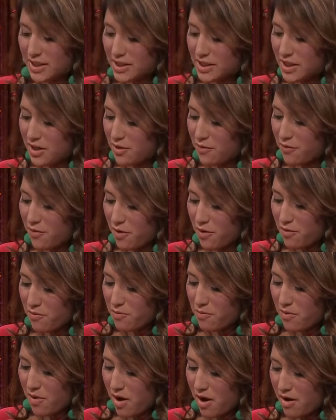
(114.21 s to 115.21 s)
CFO
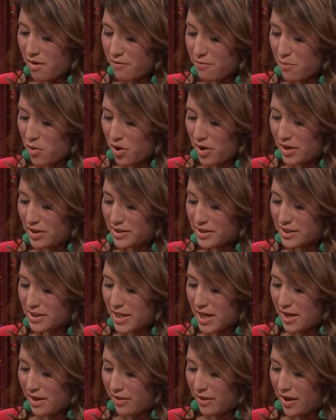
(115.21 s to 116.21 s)
of Morgan
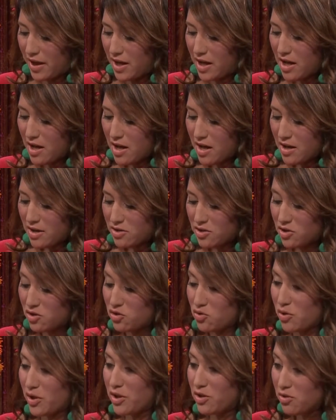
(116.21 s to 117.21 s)
Stanley, to
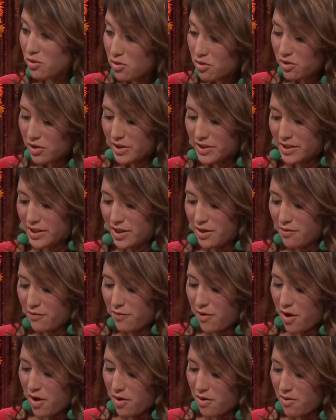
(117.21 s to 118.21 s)
join Google as
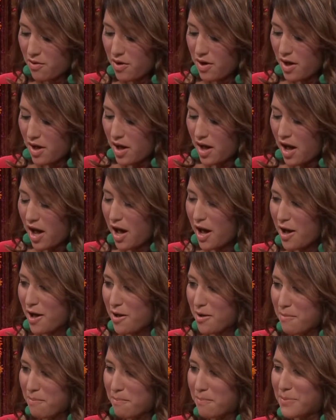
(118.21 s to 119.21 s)
CFO.
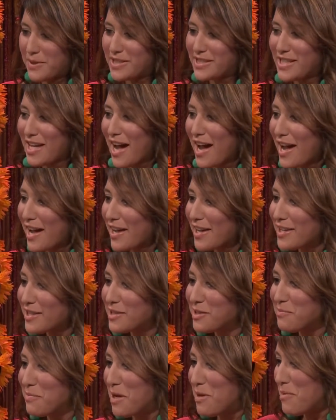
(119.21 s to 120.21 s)
Besides
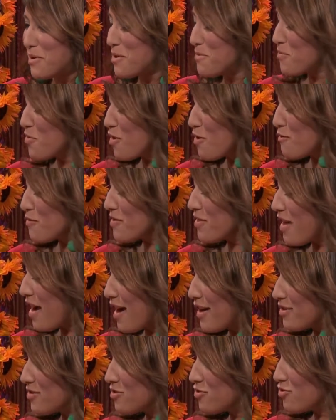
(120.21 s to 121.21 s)
maybe a more
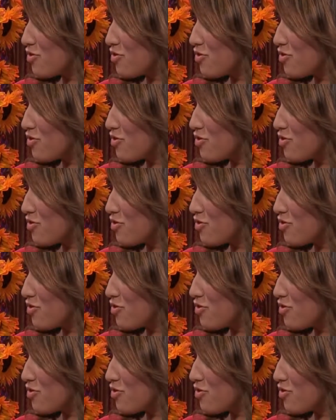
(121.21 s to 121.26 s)
relaxed